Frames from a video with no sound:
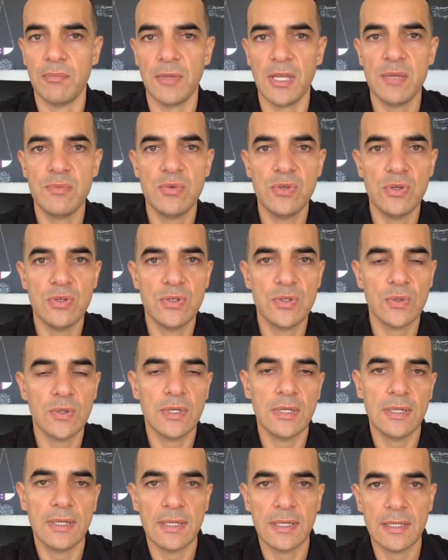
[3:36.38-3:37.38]
Maybe you do
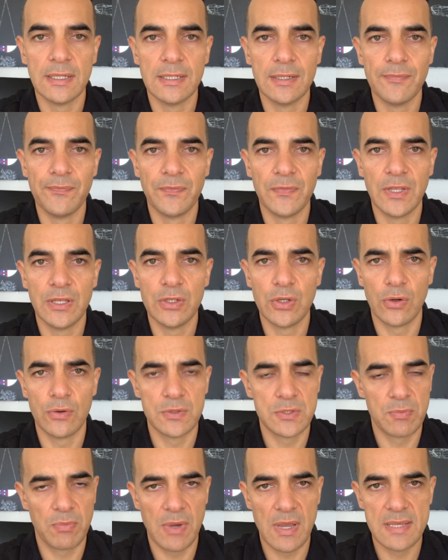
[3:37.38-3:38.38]
it in your
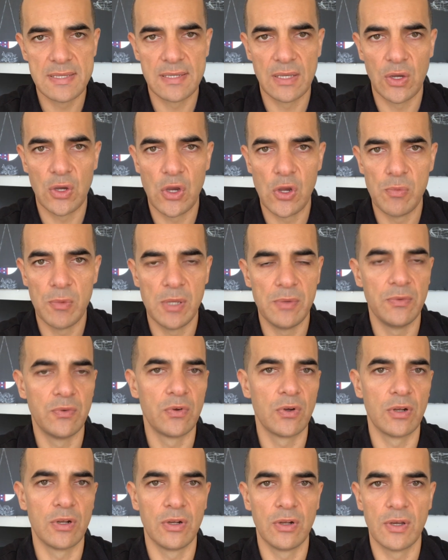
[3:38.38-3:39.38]
own space at home. Maybe
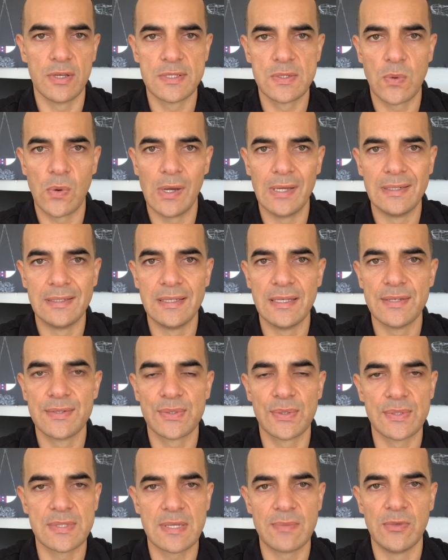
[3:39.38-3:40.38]
you've got a nice quiet
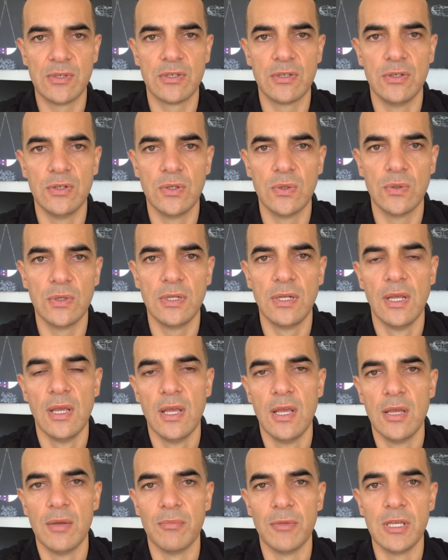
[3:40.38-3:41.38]
desk or something you can do it.
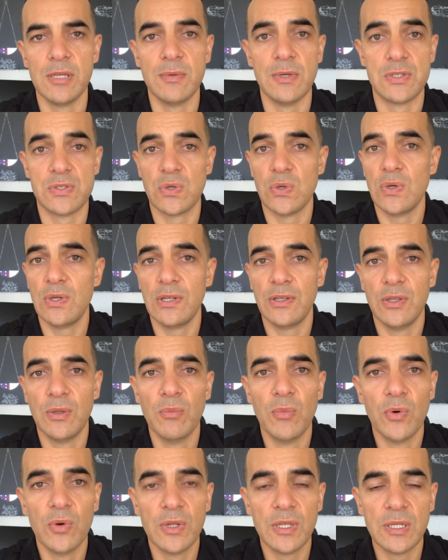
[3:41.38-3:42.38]
Maybe it's early in the
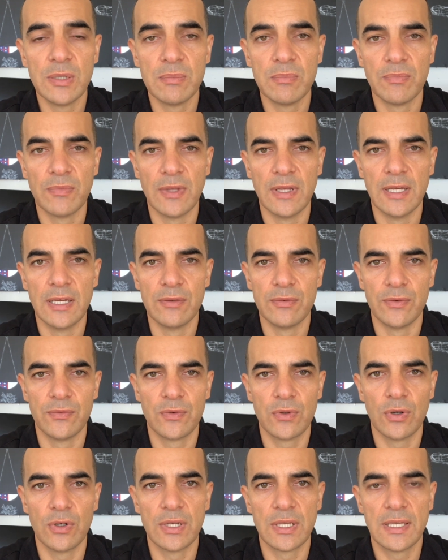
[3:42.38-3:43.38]
morning. If
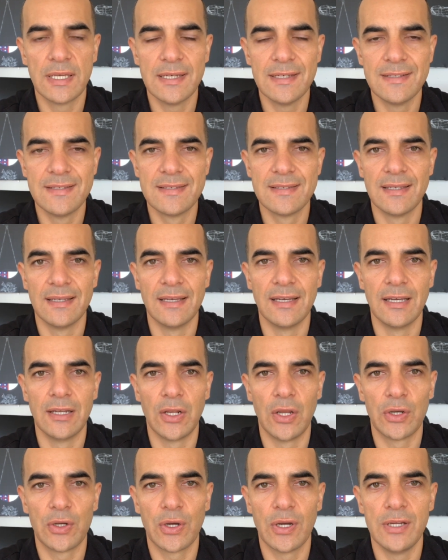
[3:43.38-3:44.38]
you've got kids
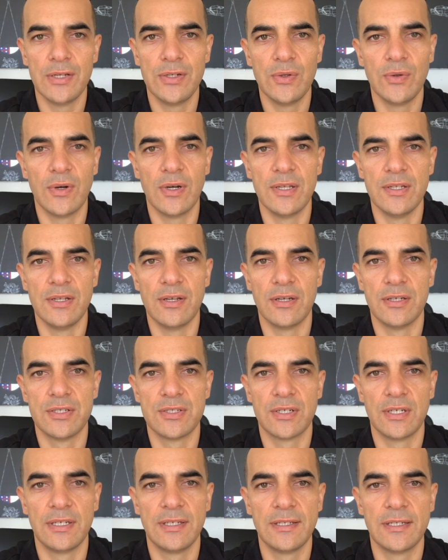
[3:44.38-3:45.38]
like I do, I
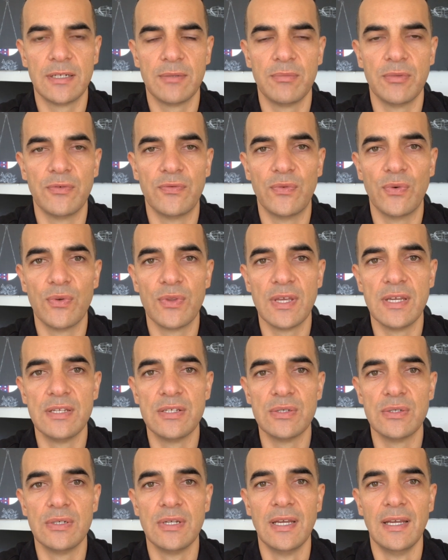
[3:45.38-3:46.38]
try and get up before they
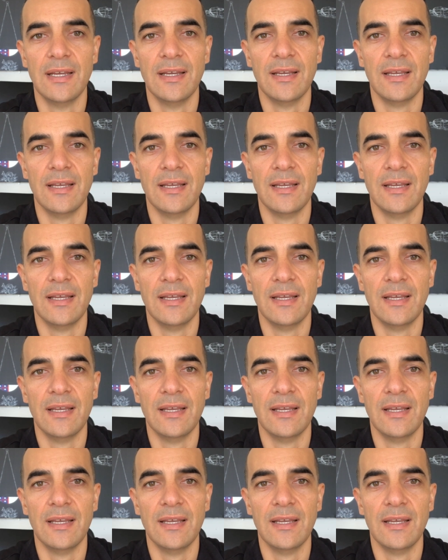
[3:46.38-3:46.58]
do